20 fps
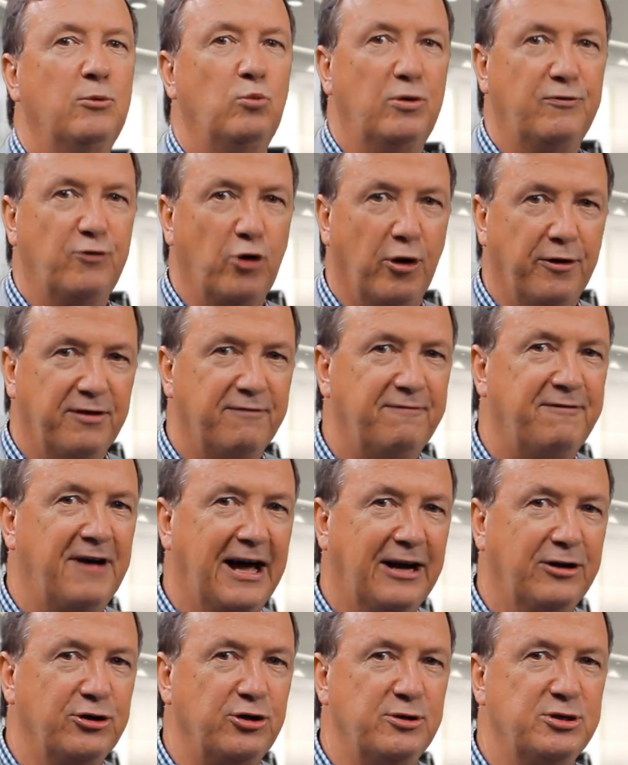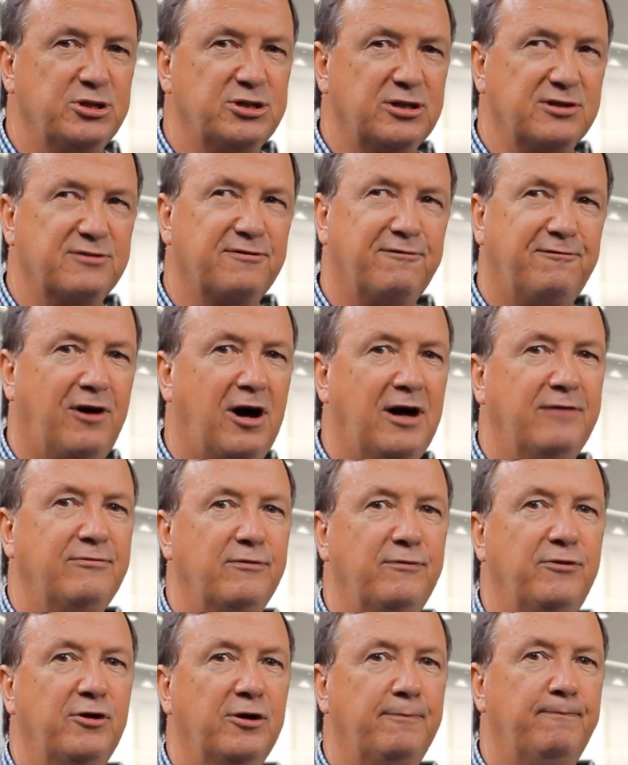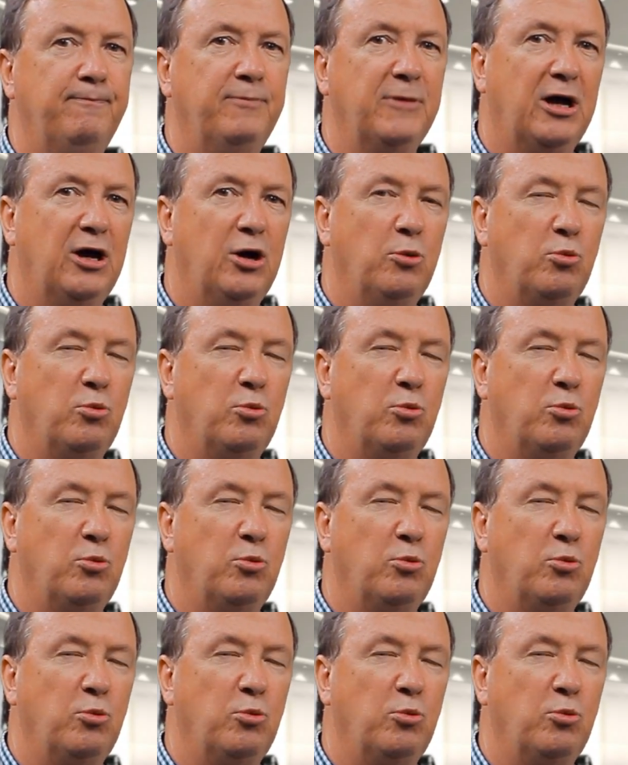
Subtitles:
We've got the values, there's 5 of them.